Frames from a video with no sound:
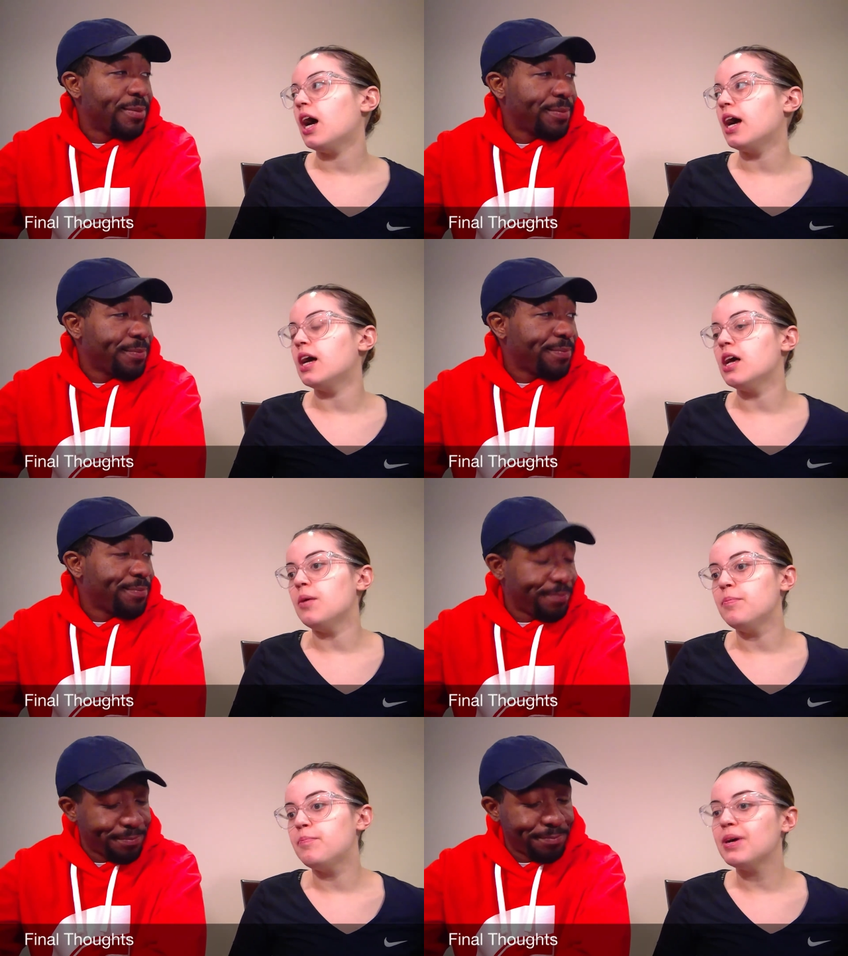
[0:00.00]

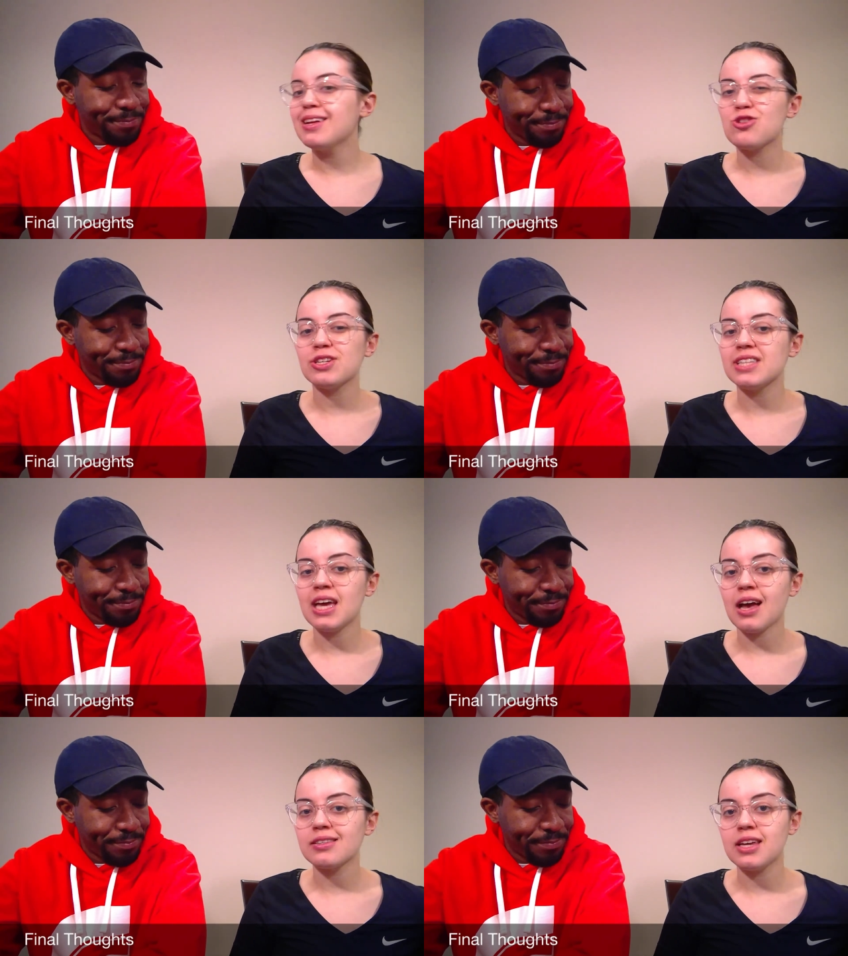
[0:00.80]
Speaker 1: Um, but it just it
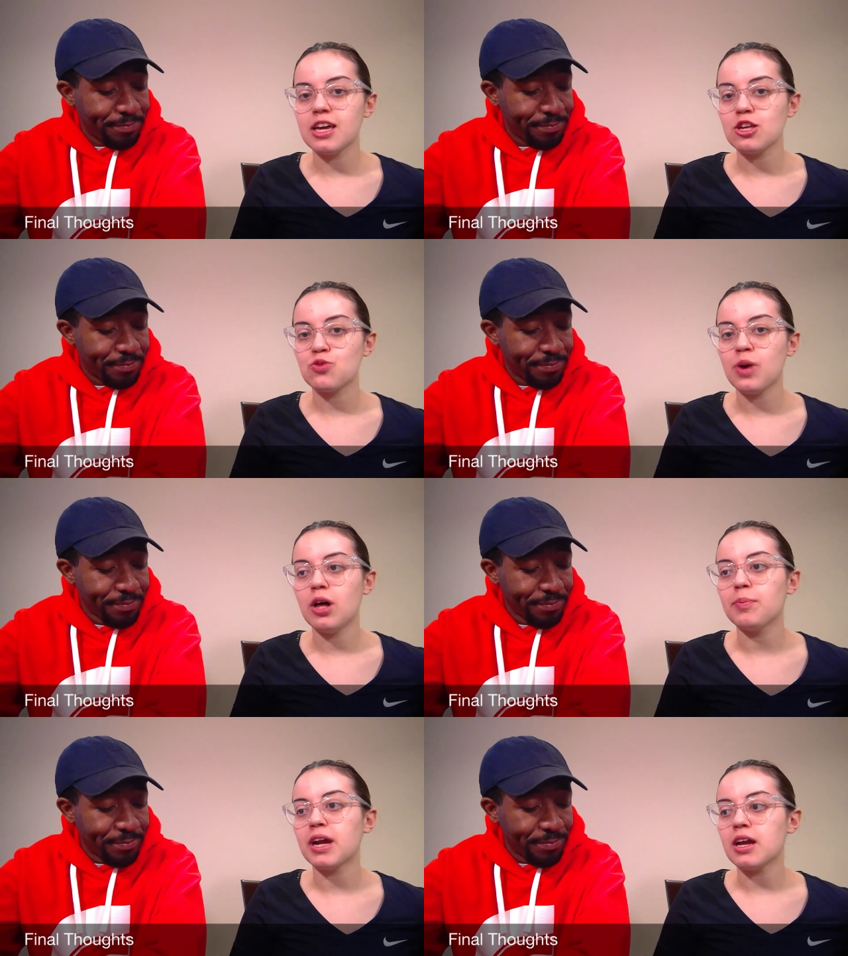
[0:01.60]
hasn't aged
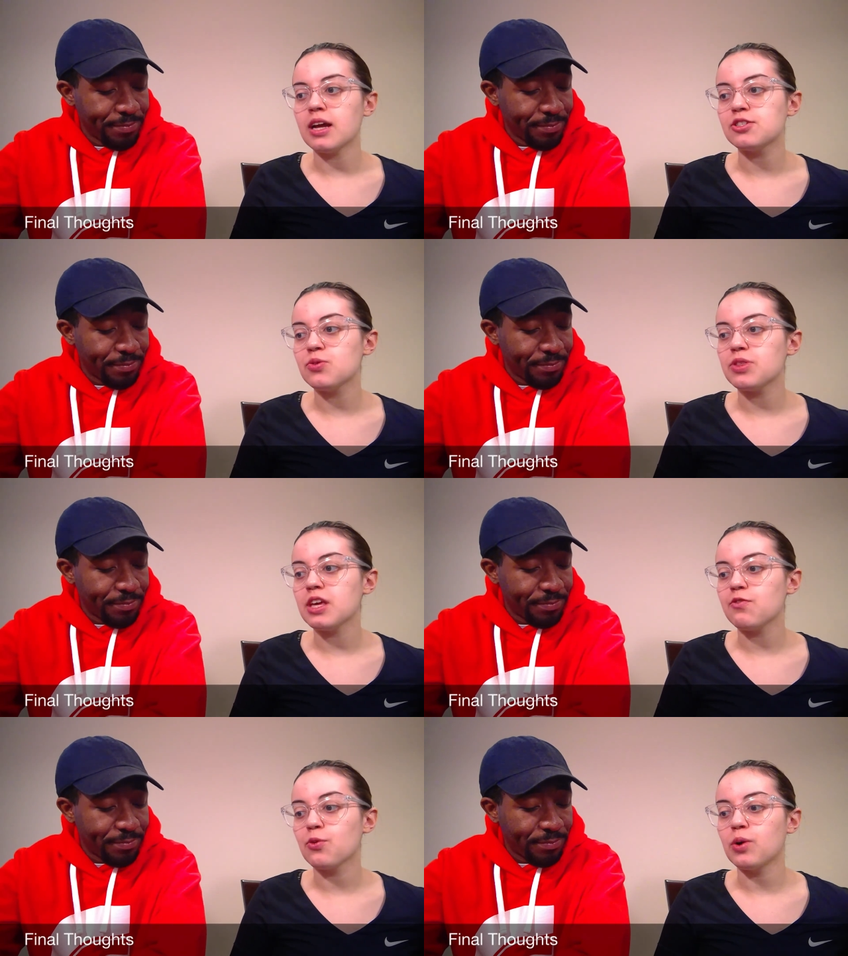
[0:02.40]
well. But I, I, do
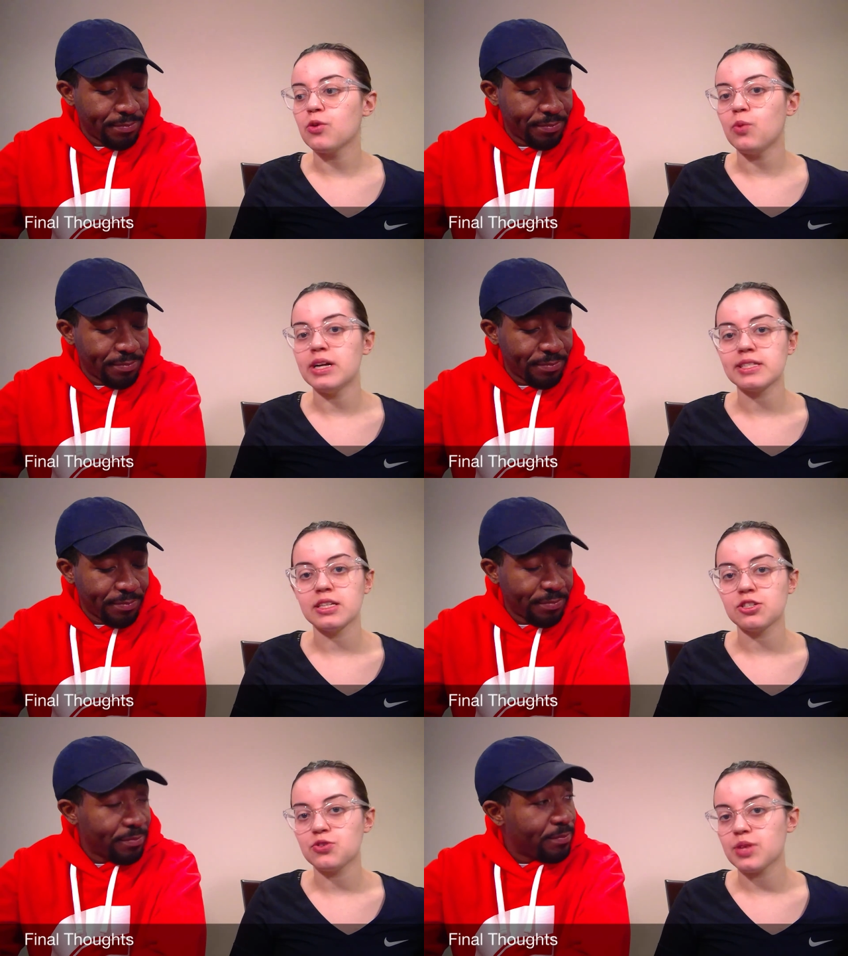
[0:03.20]
think for what it was
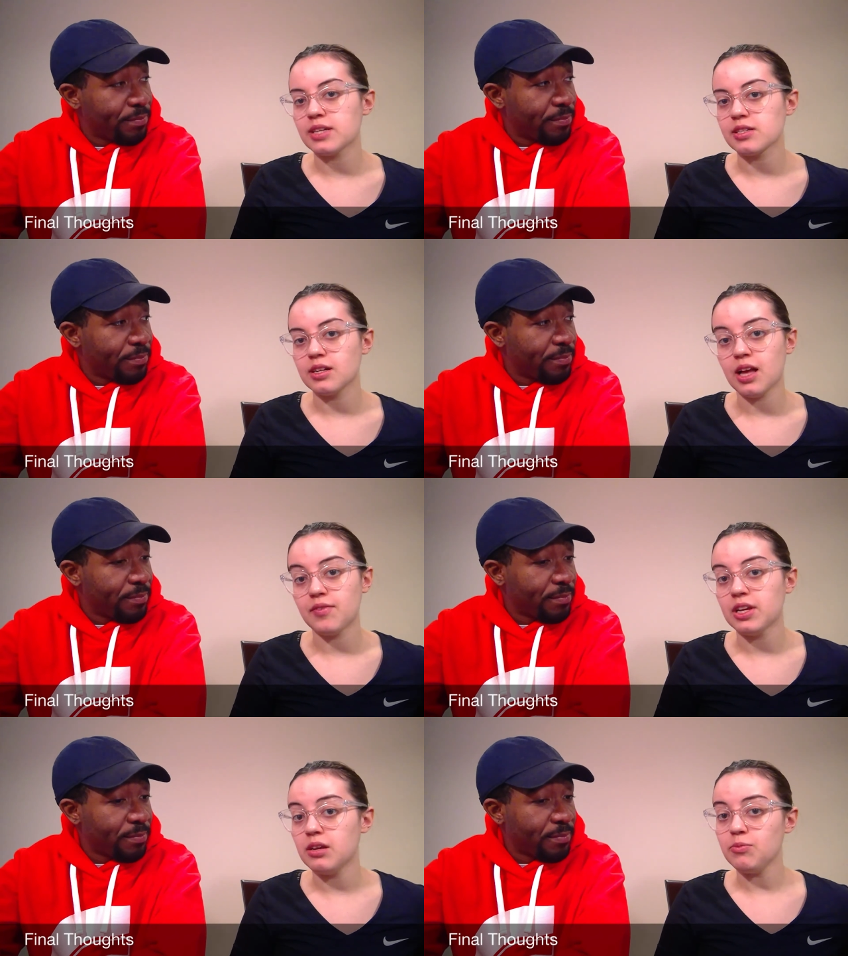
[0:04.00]
in
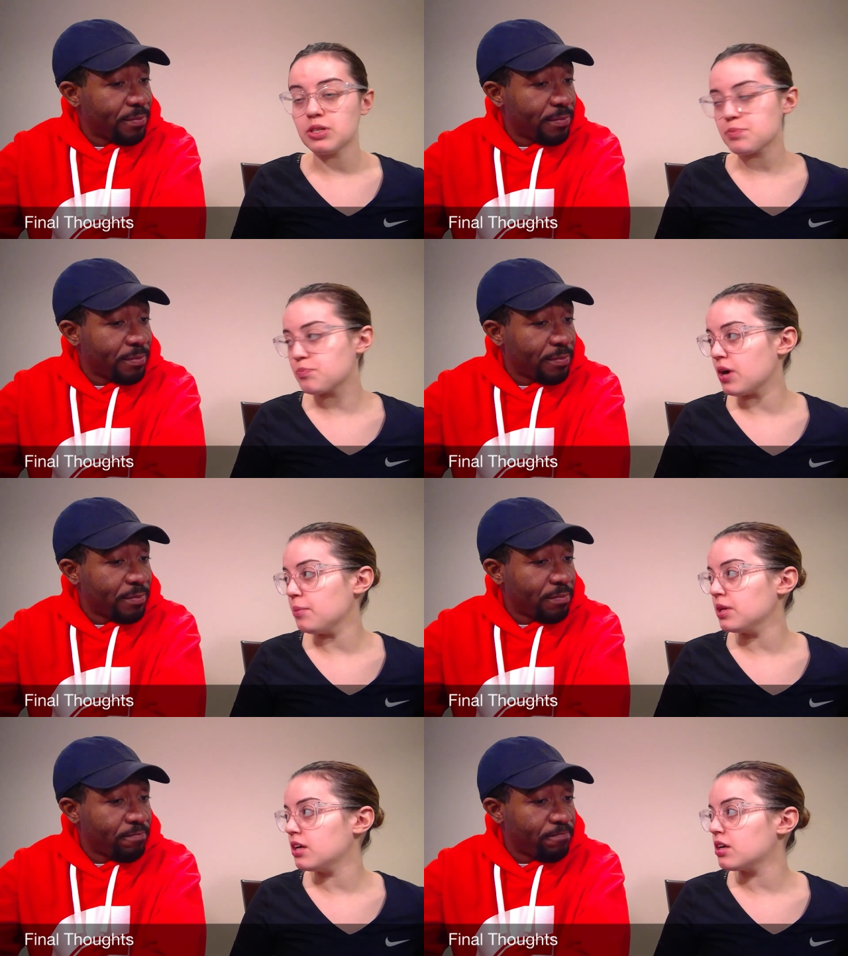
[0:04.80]
2011, it was
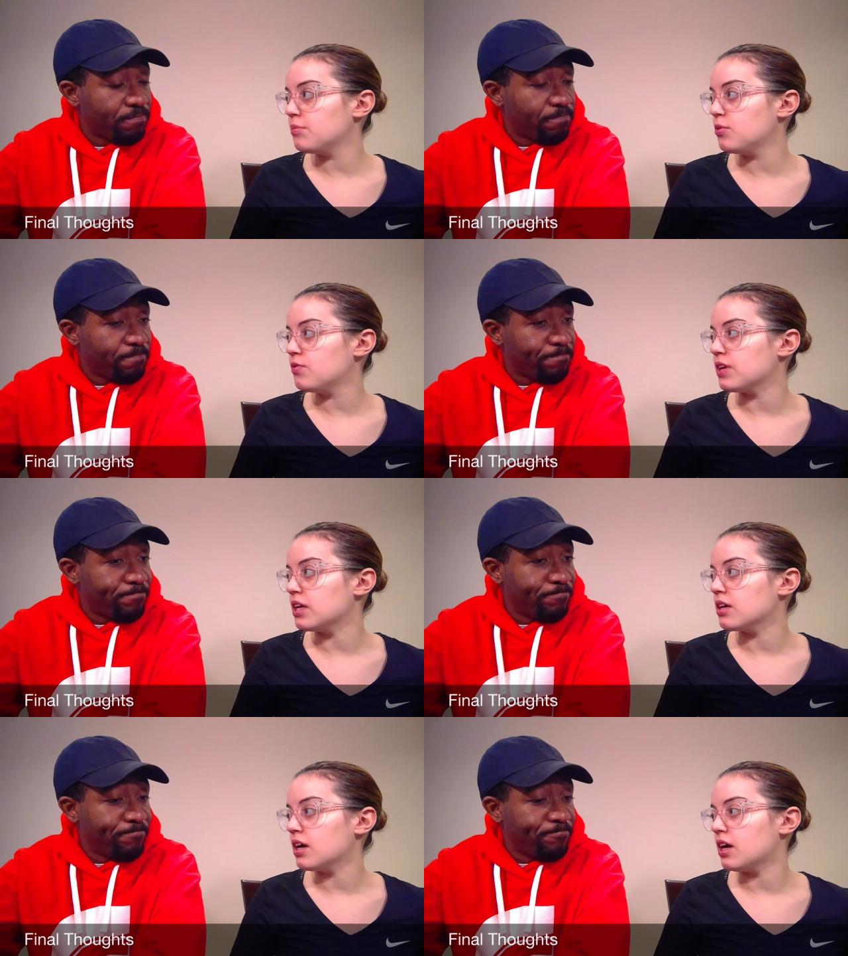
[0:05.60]
probably a good movie
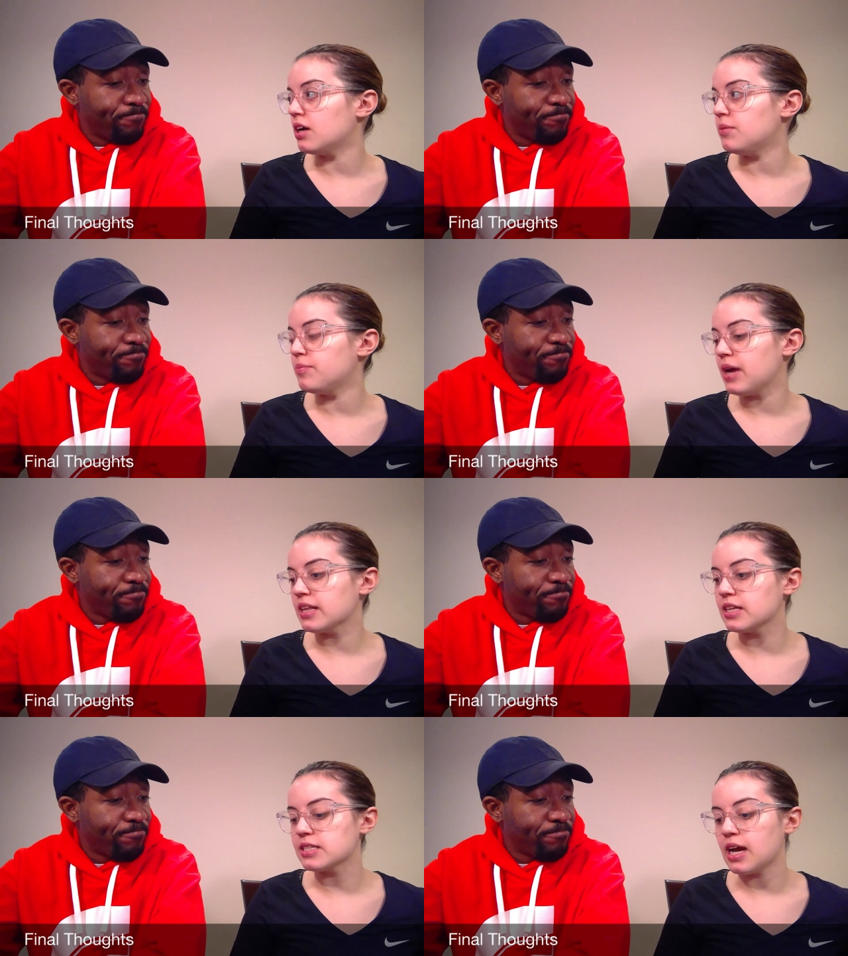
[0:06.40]
mm. um, at
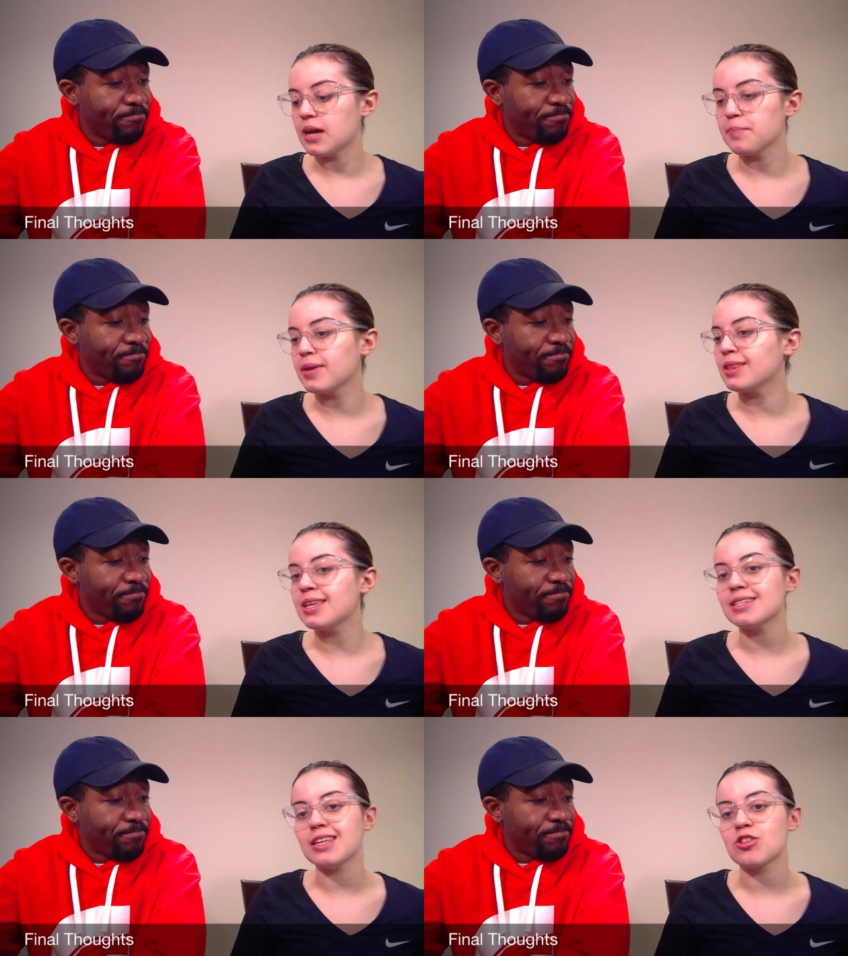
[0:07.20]
the time. But
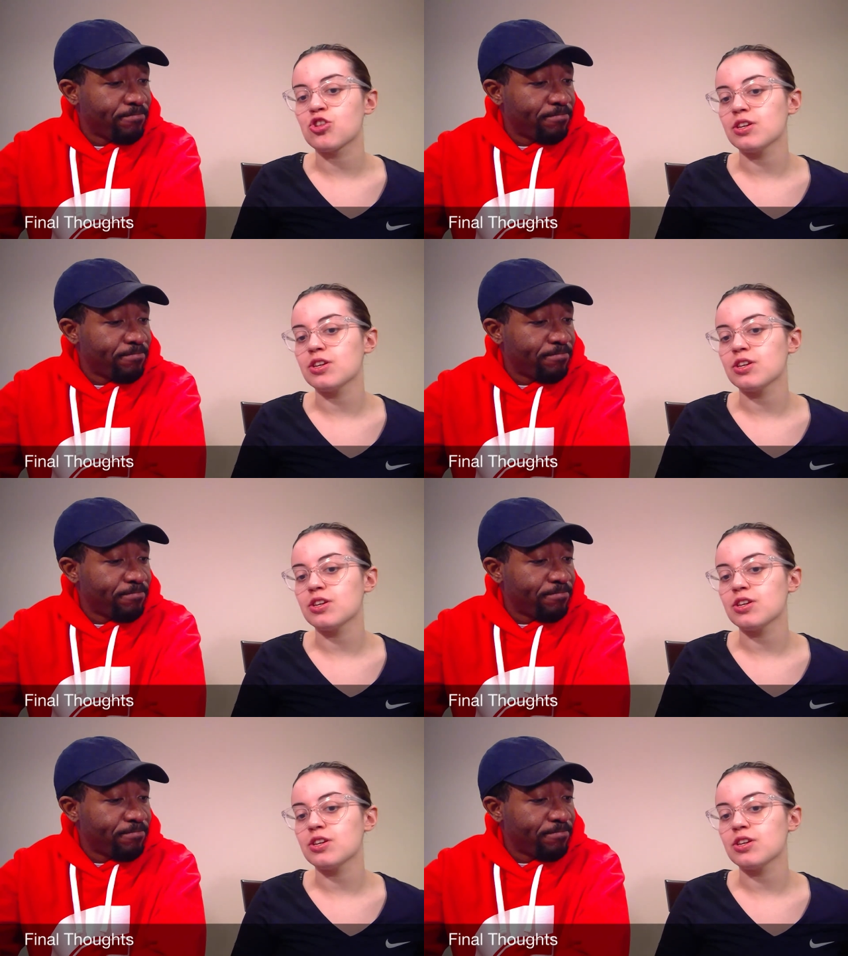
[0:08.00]
this, it's